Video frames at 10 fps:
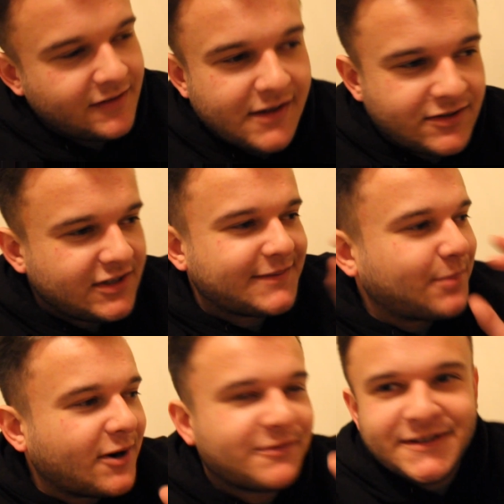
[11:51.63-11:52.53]
it's
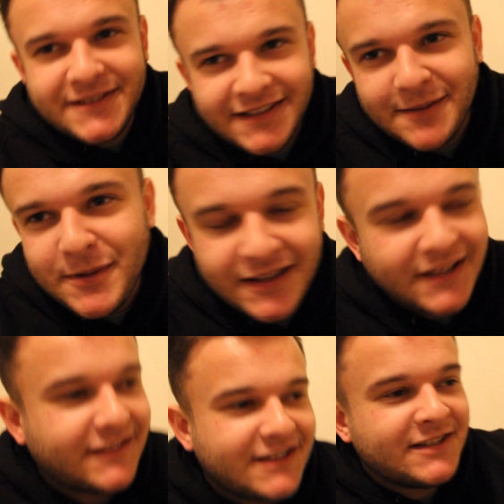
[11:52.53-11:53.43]
just perfect. I mean,
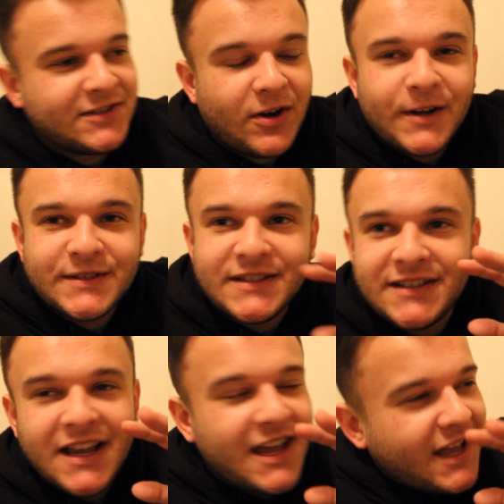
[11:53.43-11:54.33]
like the exhaust
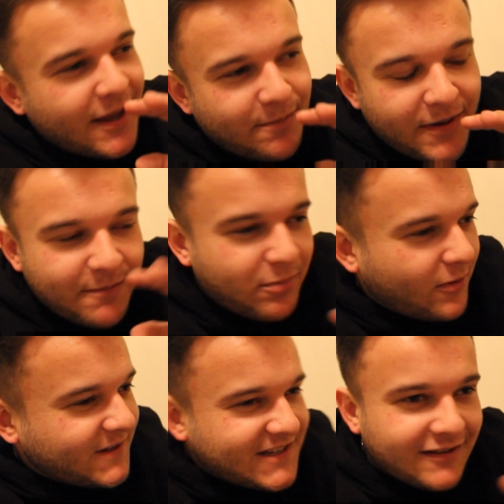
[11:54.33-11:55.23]
is, it
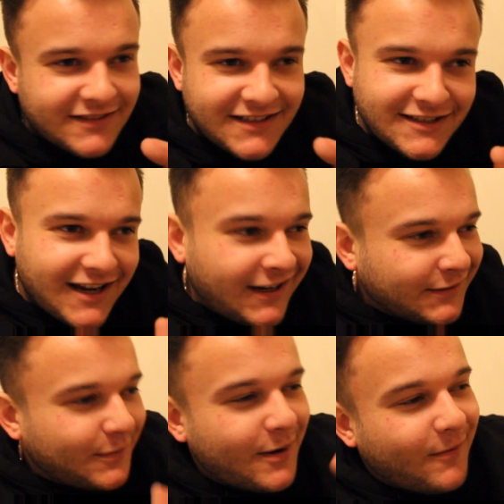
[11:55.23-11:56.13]
points out to the
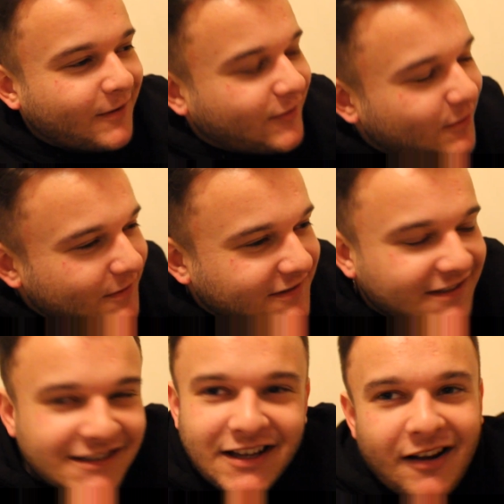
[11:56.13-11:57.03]
side the way I want to. It
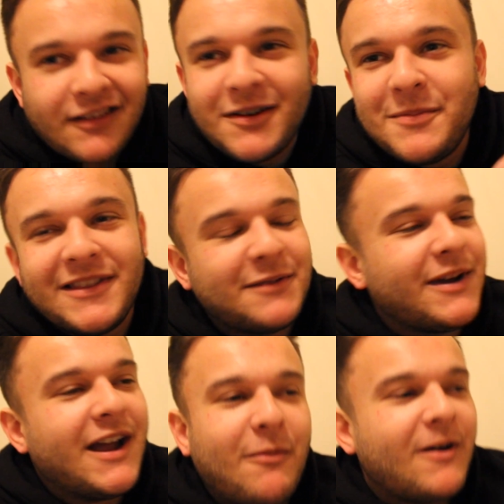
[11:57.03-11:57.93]
sticks out a little bit the
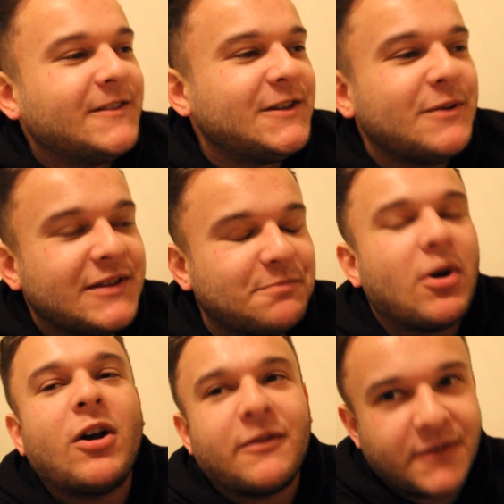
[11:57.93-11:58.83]
way I want to. It's
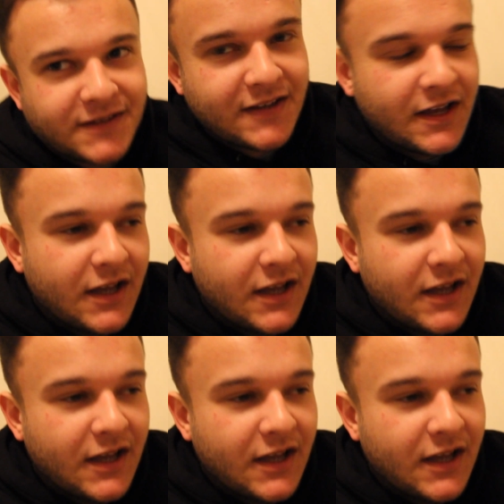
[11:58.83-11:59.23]
perfect.